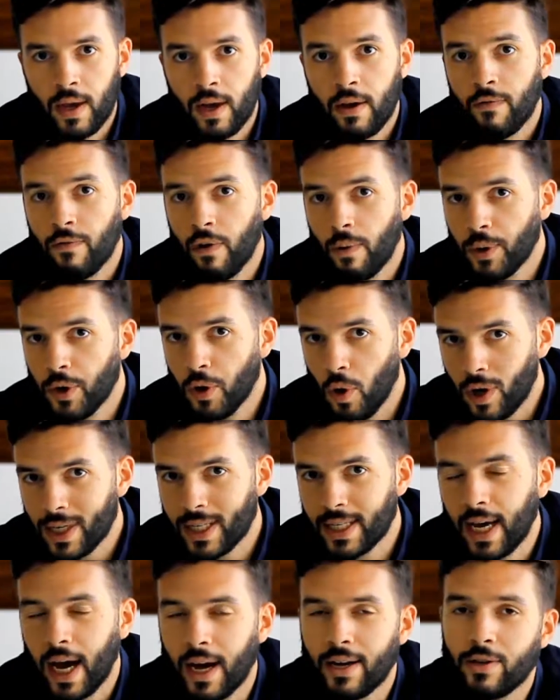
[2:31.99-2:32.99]
From your
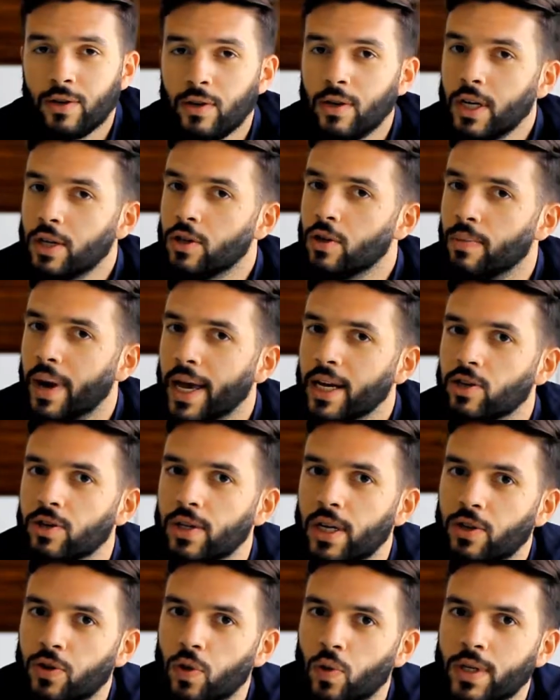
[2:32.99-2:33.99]
side, you need to make sure
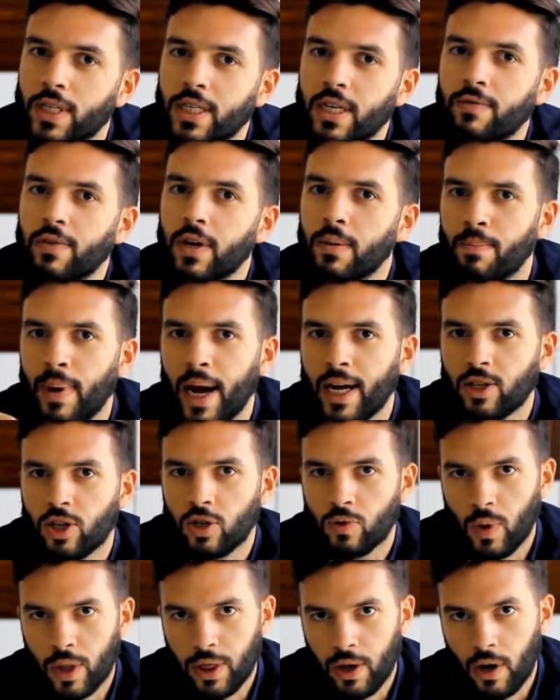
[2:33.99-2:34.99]
that your CV matches
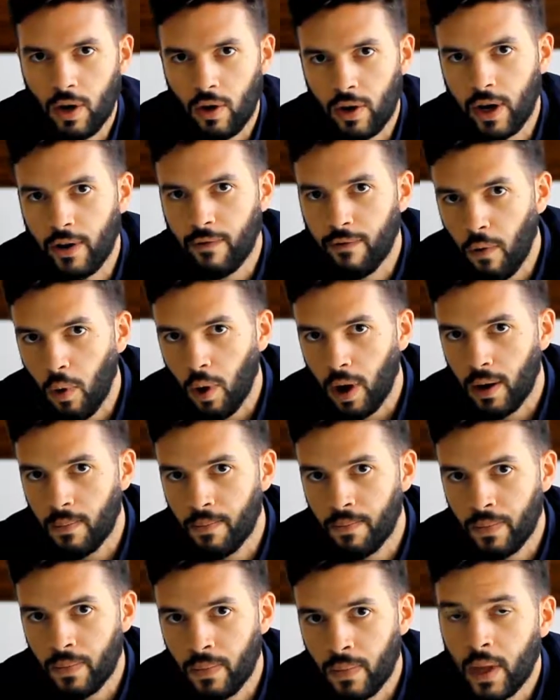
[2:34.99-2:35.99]
what they're looking for,
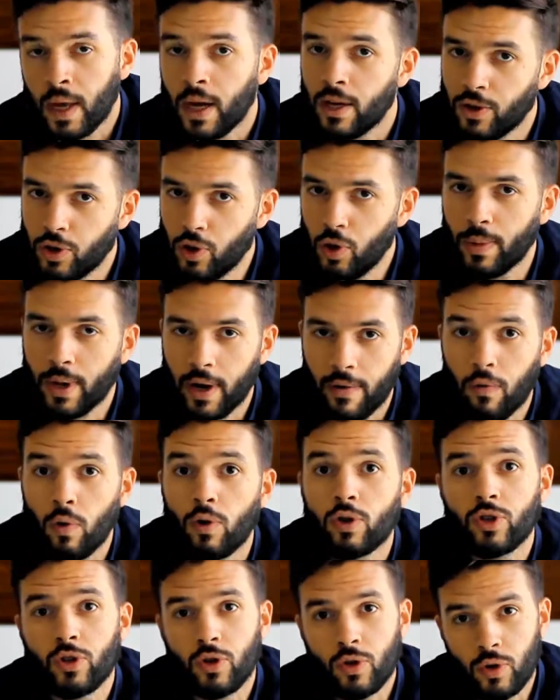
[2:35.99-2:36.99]
assuming, of
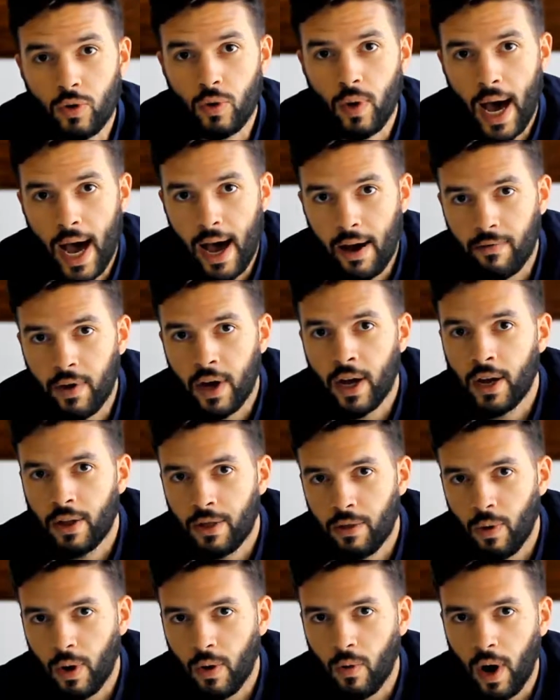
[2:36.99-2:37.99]
course, you do have
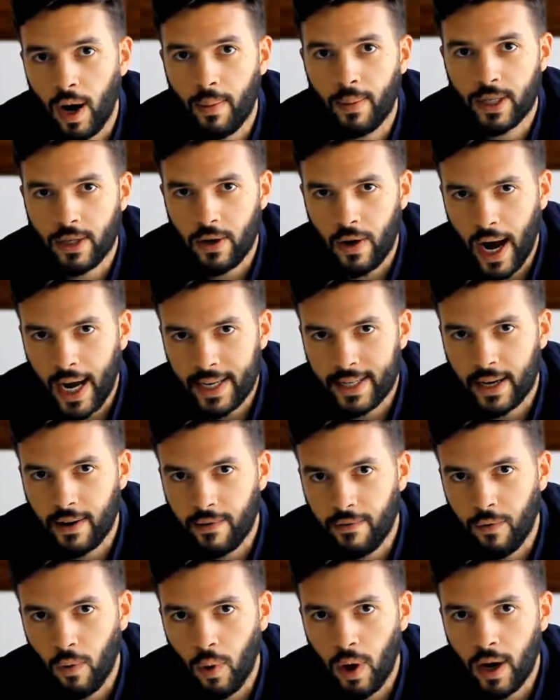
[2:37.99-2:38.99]
the requirements they're asking
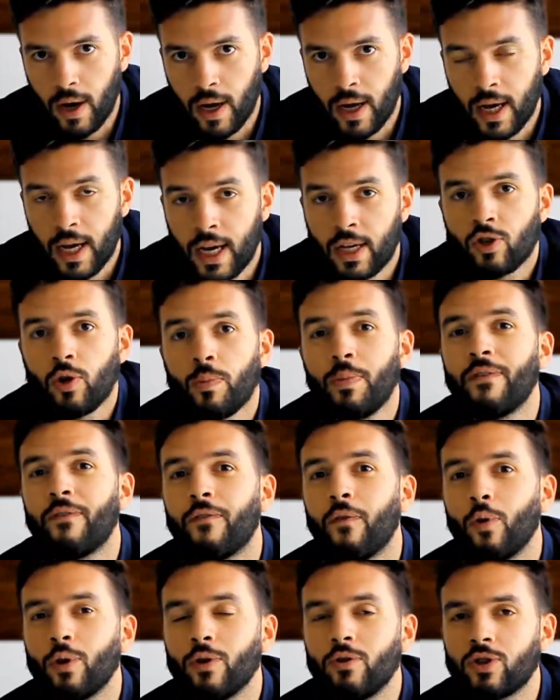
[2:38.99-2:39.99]
for. So
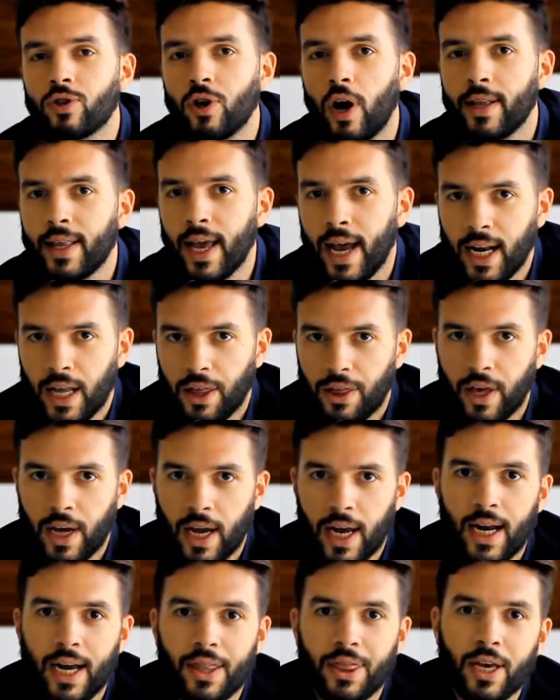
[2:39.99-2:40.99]
before you start anything,
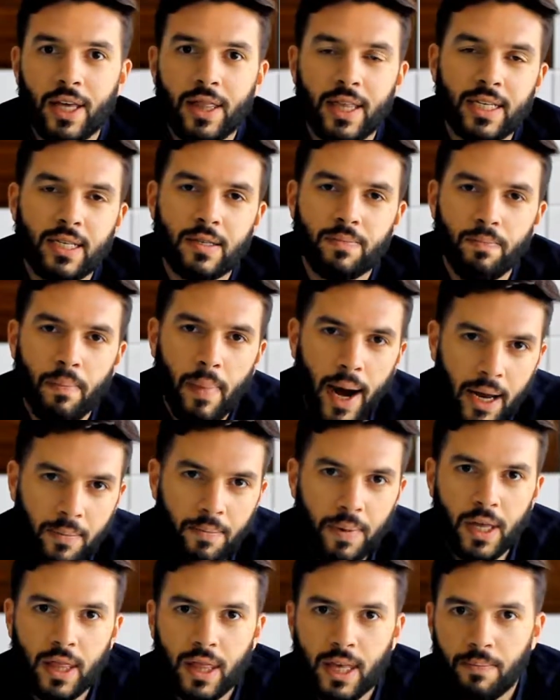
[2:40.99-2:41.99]
and I think this might
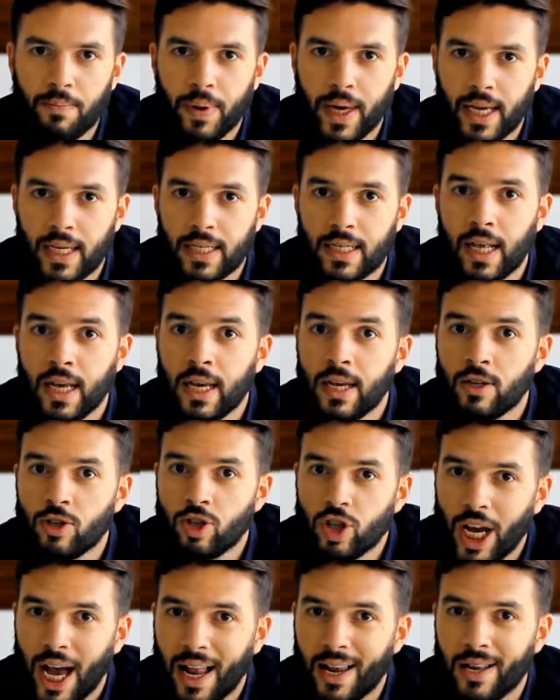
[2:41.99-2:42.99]
be the biggest
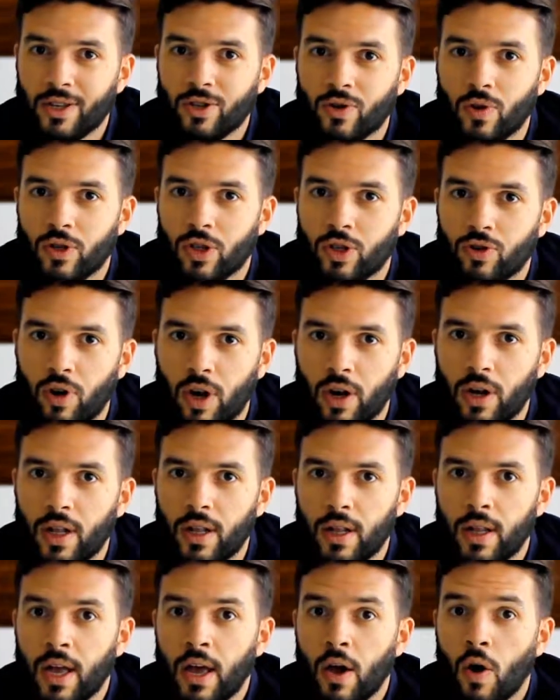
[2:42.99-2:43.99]
challenge or
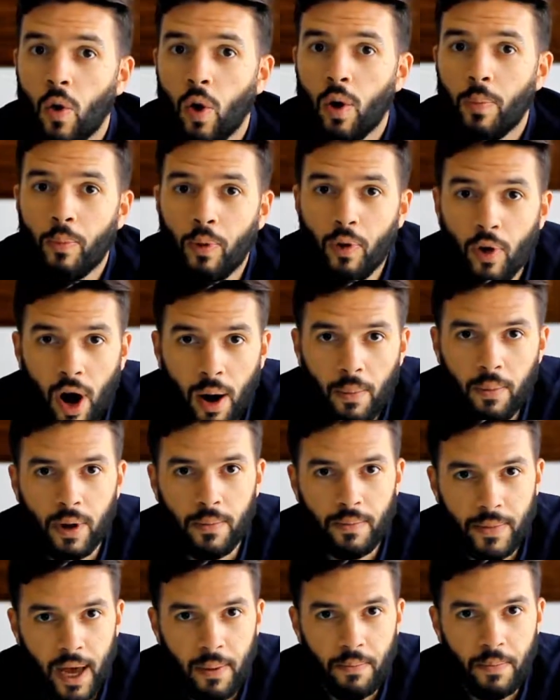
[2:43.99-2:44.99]
struggle or
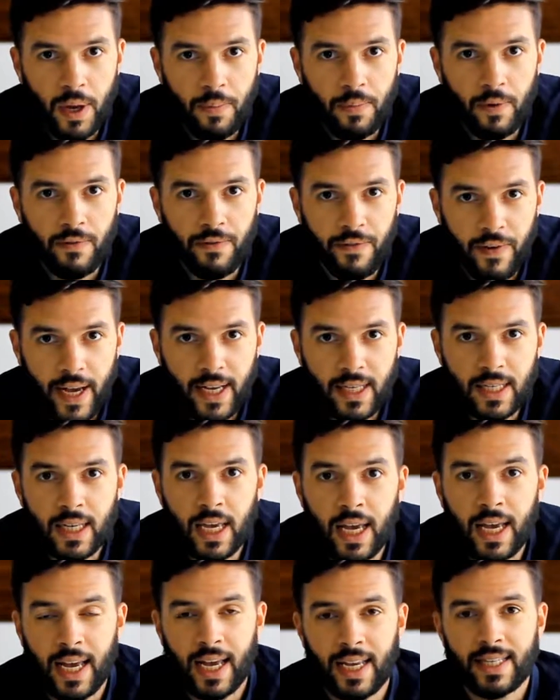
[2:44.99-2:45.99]
problem that people face,
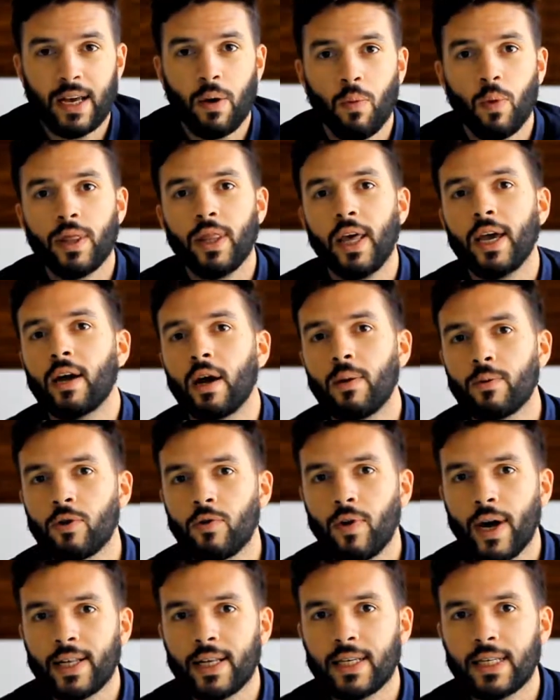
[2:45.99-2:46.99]
is that when they come to
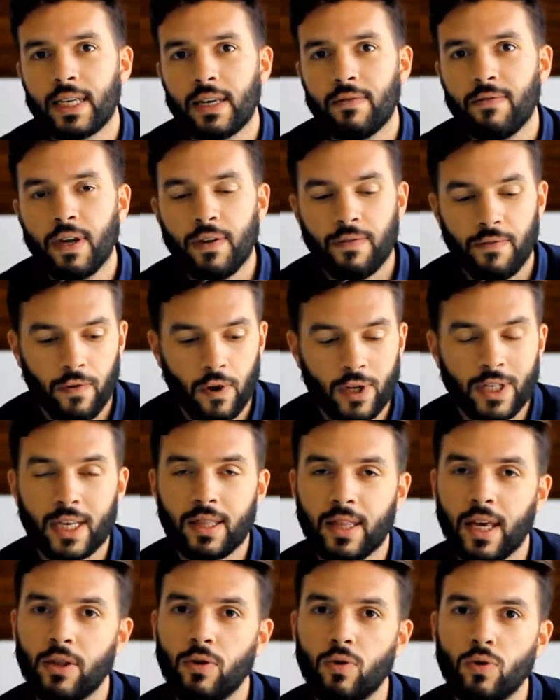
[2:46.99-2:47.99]
write the CV, first thing
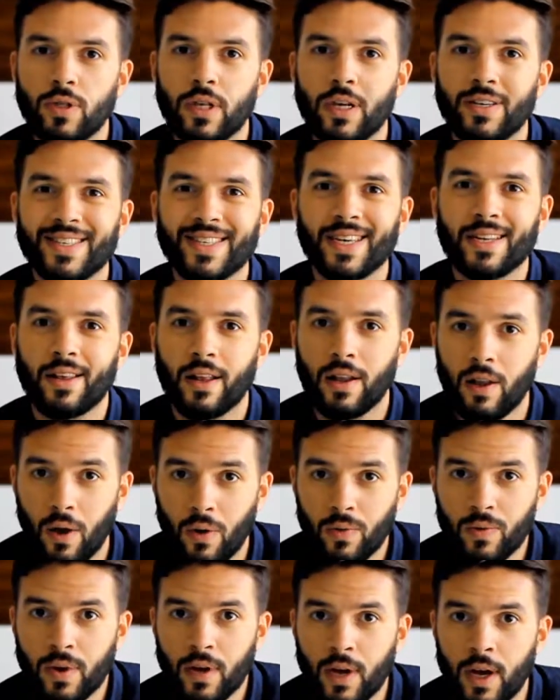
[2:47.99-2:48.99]
they do is they'll sit
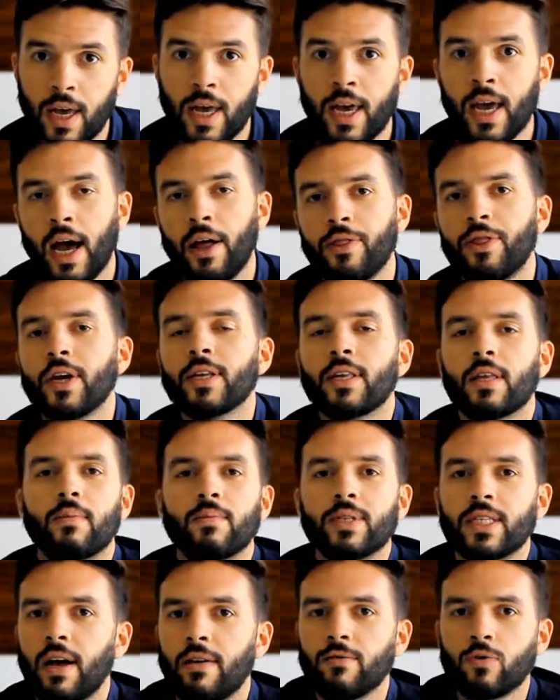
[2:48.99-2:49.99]
alone and think to
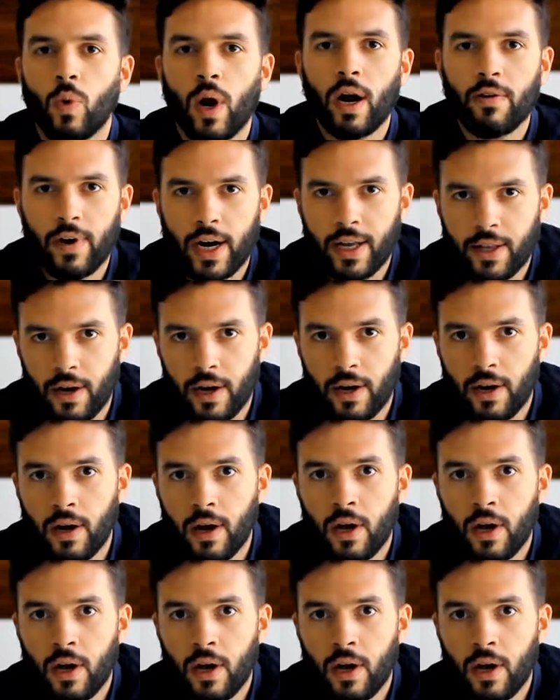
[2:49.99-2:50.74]
themselves, what have I done?